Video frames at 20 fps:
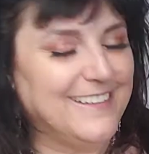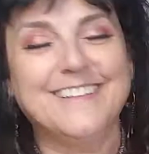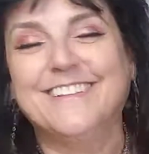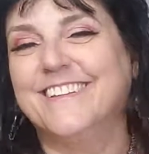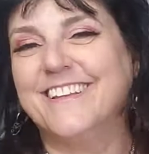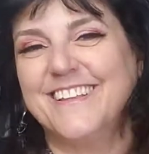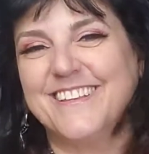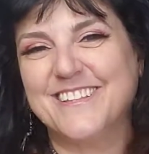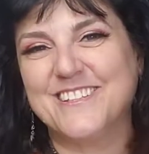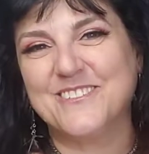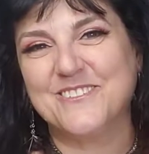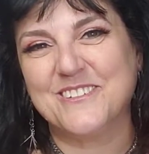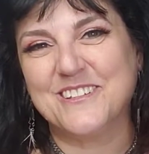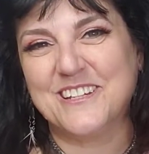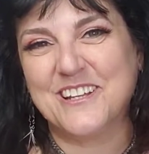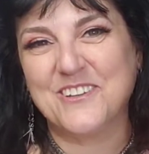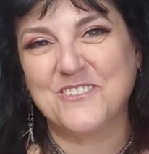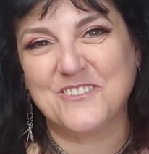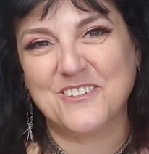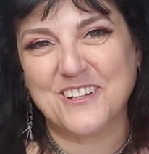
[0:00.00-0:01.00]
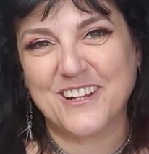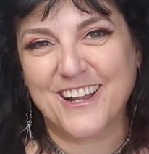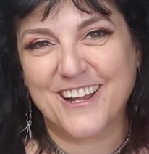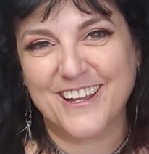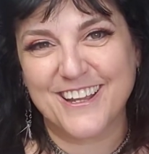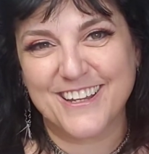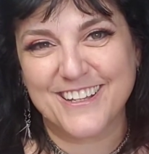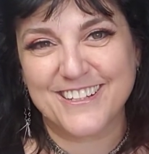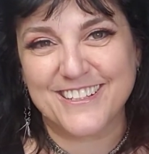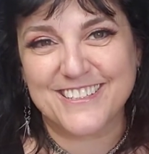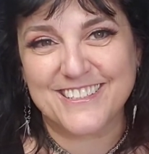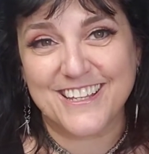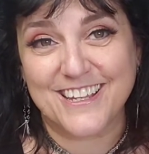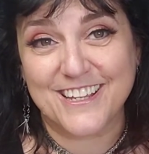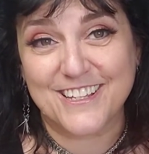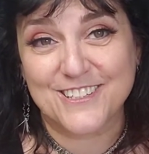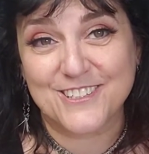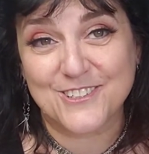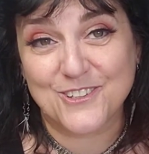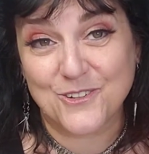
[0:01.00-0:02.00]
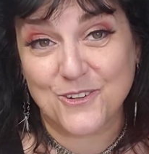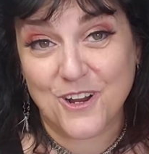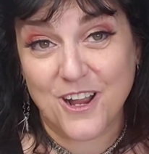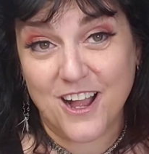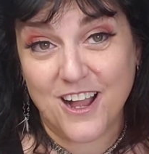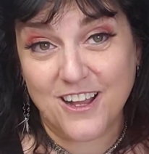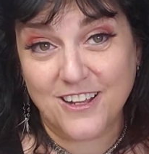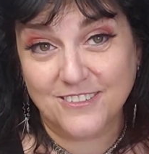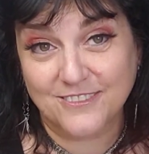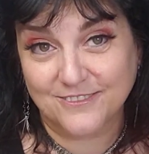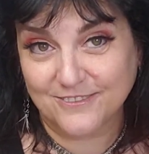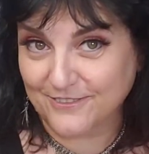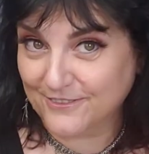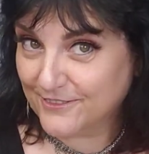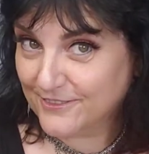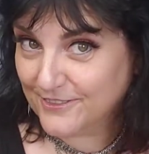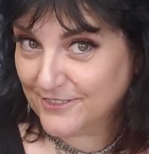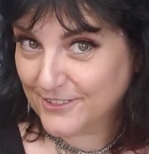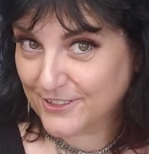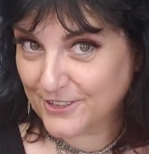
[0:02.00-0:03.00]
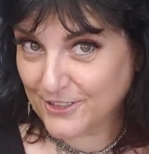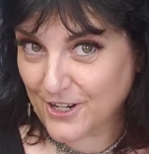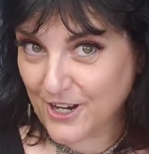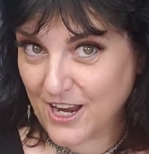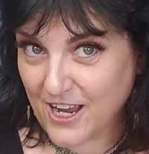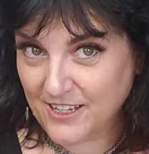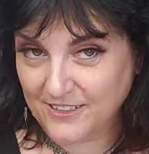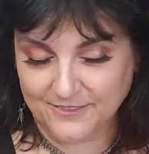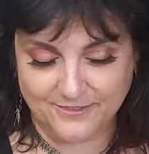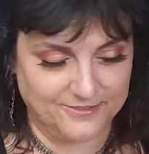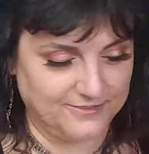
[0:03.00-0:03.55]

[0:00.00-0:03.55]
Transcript: Now this one I forgot how to say. Syrah. Syrah.